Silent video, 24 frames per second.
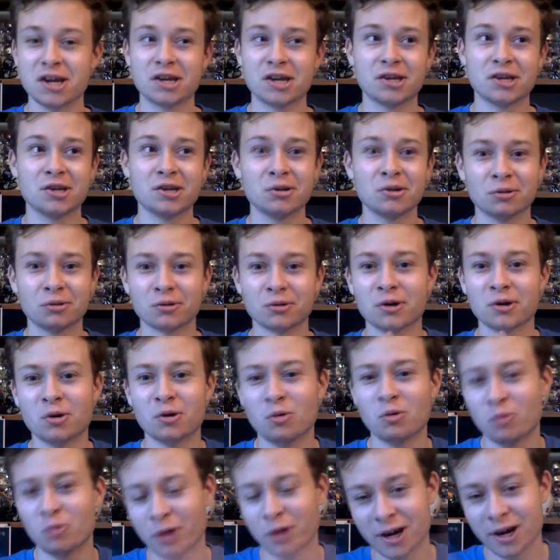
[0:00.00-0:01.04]
you don't know
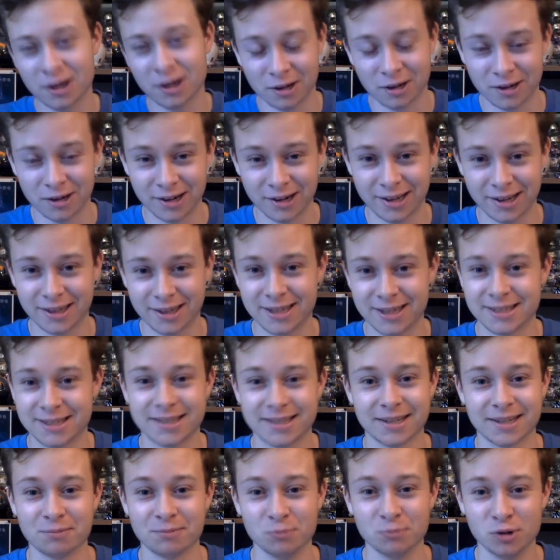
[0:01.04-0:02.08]
where
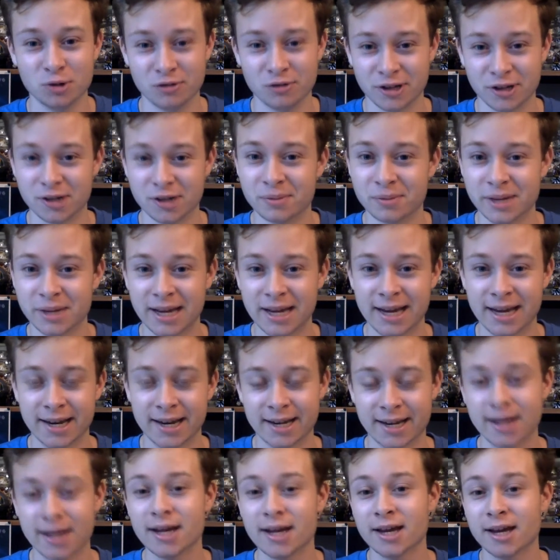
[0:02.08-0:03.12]
this movie could be
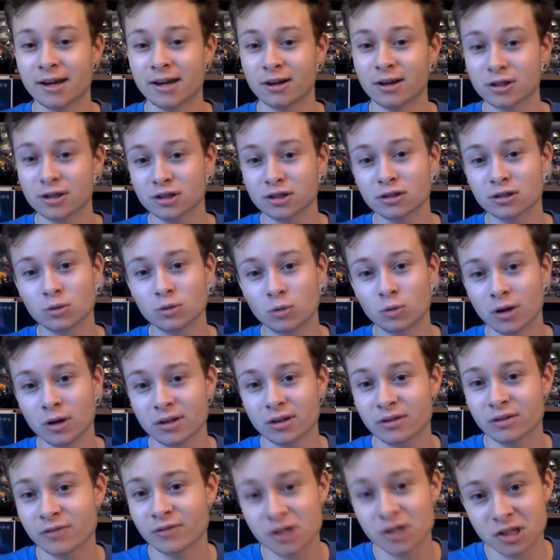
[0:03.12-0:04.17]
heading. And also the
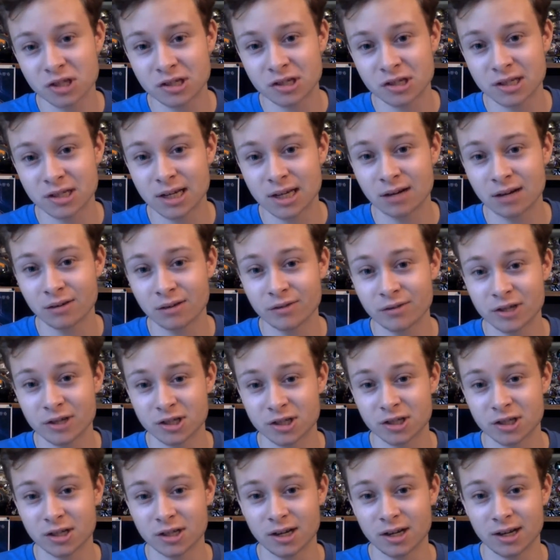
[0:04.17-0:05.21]
WandaVision
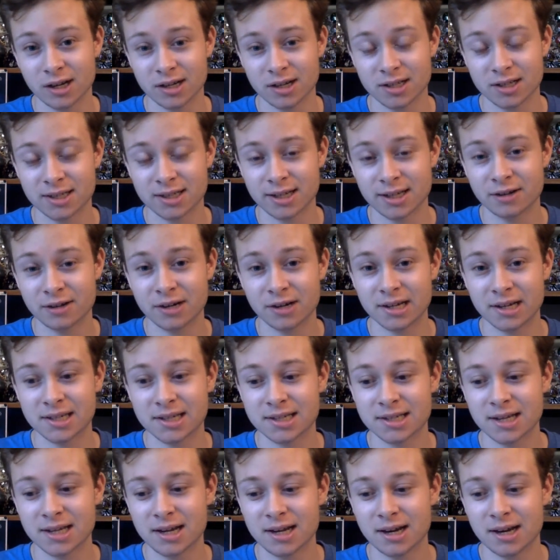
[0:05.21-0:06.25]
television
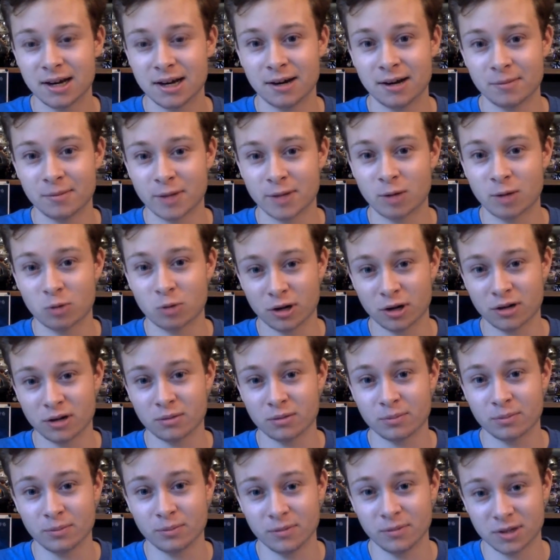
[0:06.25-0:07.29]
series that we're going
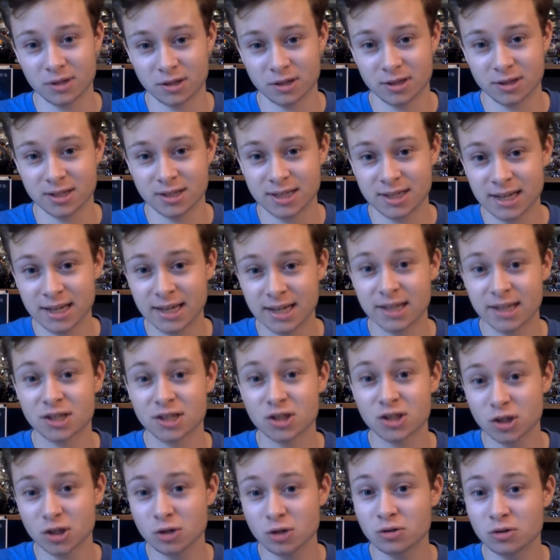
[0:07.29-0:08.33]
to see
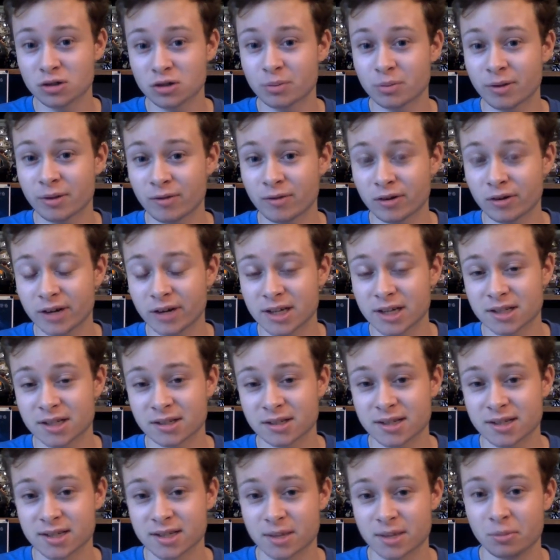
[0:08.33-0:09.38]
soon to be released on
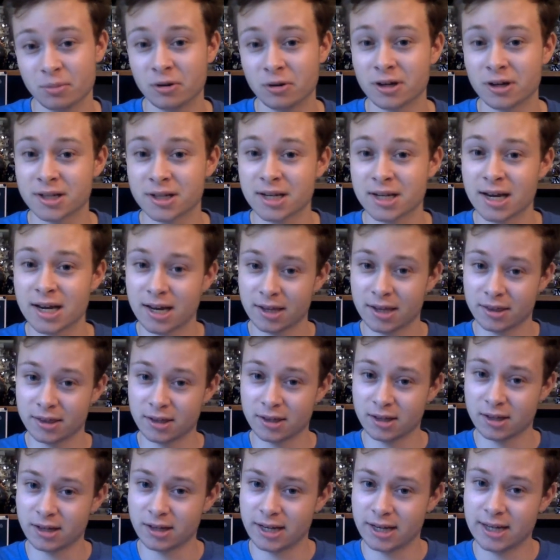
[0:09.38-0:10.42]
Disney+.
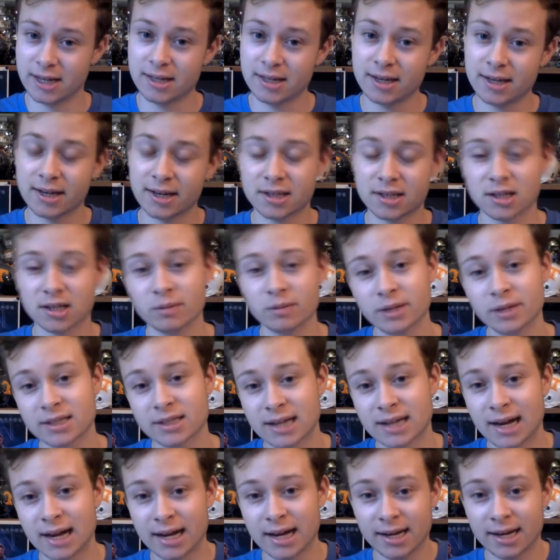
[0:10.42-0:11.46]
The ending is going to be
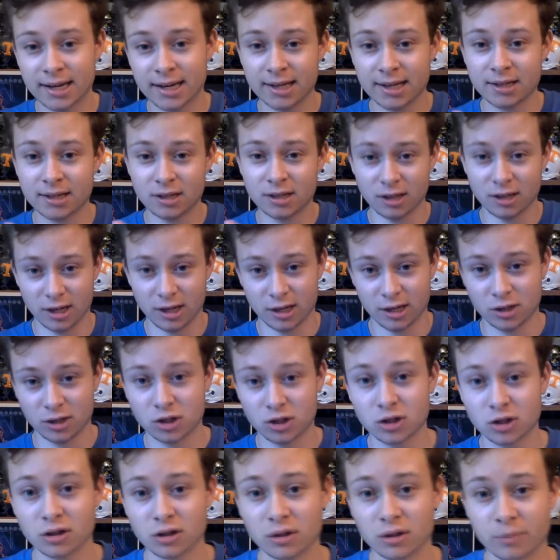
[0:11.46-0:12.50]
tied into the